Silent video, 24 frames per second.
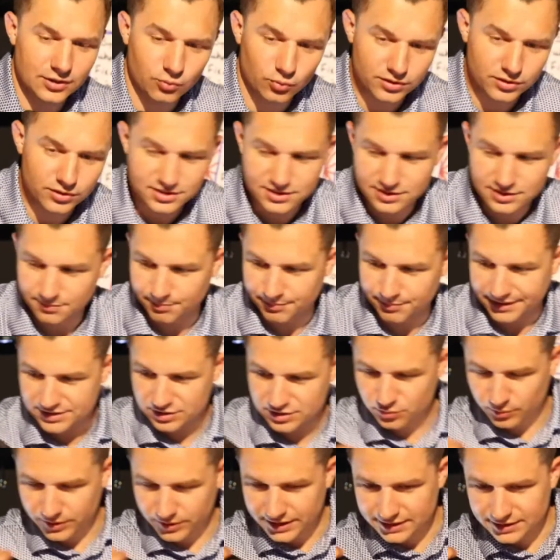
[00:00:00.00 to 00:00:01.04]
what's the best
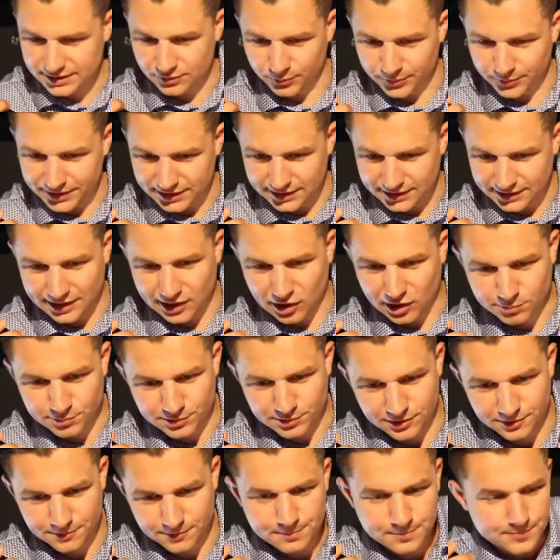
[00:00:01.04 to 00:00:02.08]
way that we can help
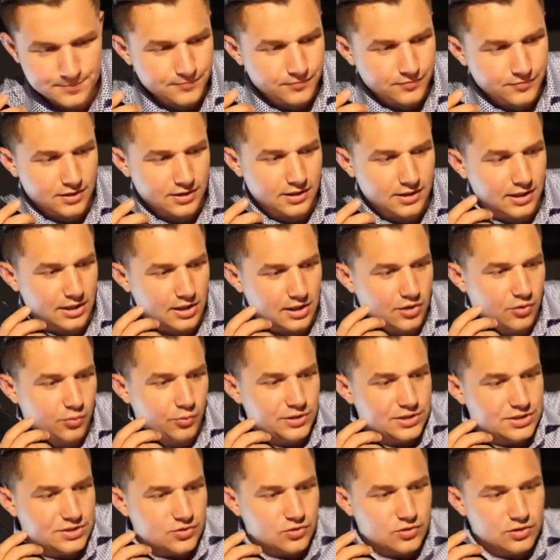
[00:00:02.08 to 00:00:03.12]
you? We
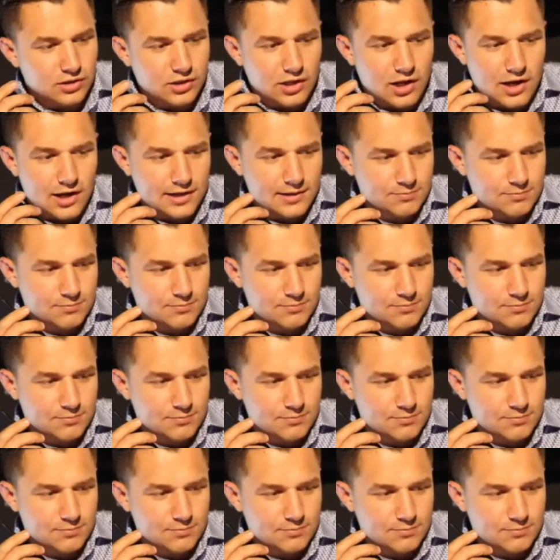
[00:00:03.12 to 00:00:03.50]
do a lot.